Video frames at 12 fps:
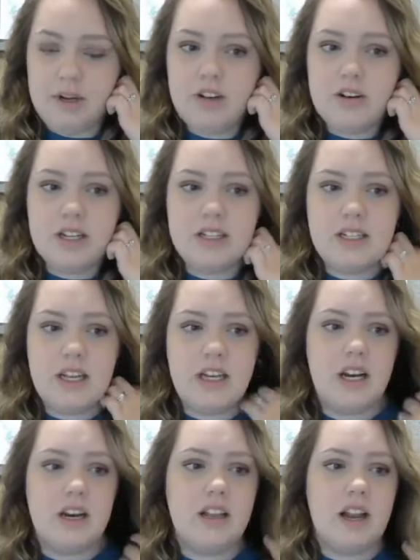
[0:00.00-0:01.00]
But you can see
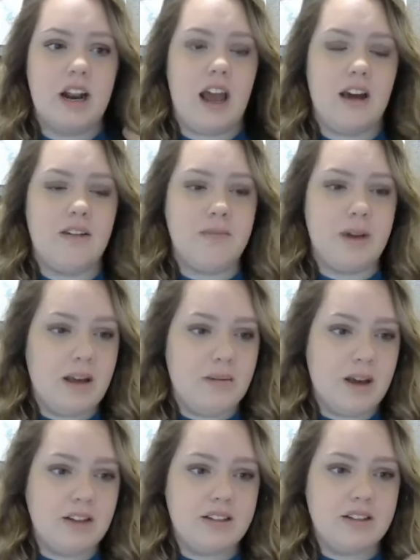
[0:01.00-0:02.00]
here that I have my
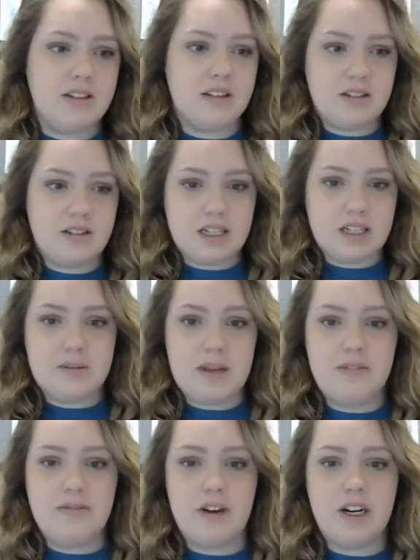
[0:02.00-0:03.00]
MX,
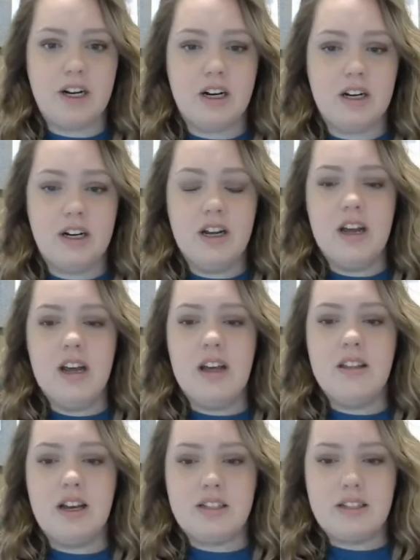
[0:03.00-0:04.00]
SPF record,
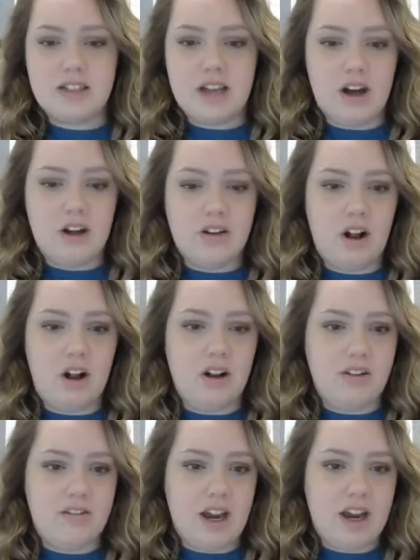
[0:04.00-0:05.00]
the SSL,
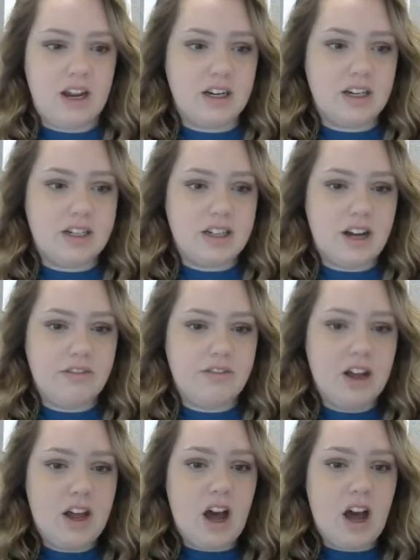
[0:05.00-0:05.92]
all of that kind of good stuff